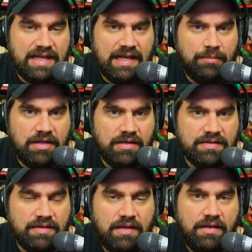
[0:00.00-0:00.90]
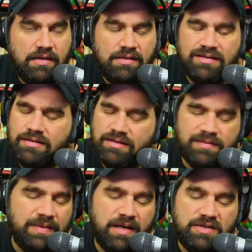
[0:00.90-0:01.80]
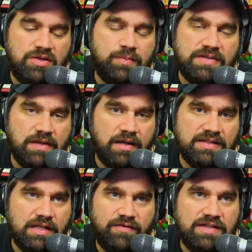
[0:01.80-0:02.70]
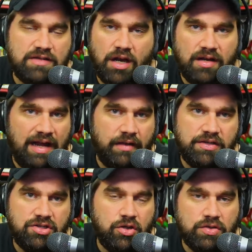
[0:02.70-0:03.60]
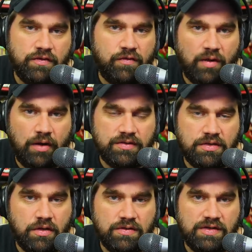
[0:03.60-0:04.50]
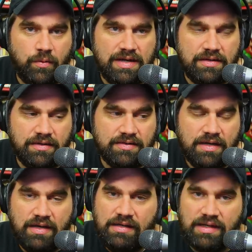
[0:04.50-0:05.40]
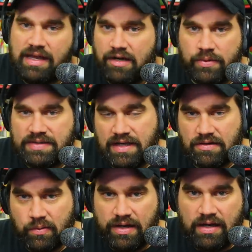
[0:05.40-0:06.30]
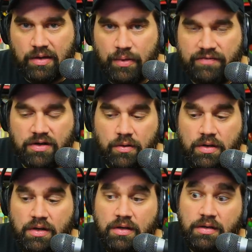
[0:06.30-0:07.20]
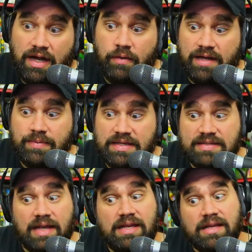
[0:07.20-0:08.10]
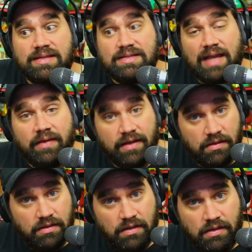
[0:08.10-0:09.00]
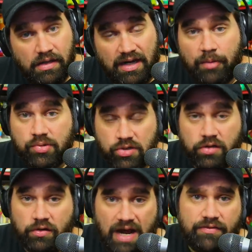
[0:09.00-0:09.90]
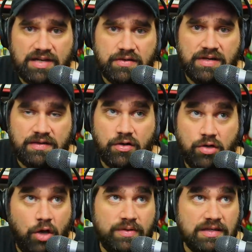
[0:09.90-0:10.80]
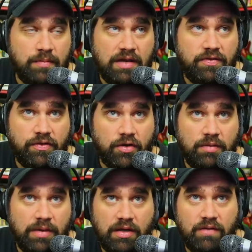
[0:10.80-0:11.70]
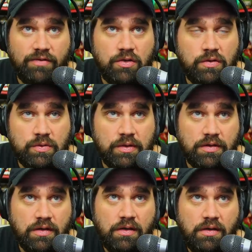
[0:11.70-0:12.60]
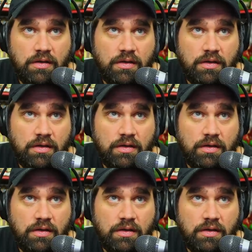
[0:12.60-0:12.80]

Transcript: he's getting because let's be honest, YouTube sucks. And if he's talking to Alex Jones for four hours and cursing the way he does, he can't always get the right kind of revenue. Now, that being said, he can sell it. And I'm sure there are advertisers out there who know he's going to make 30 million views with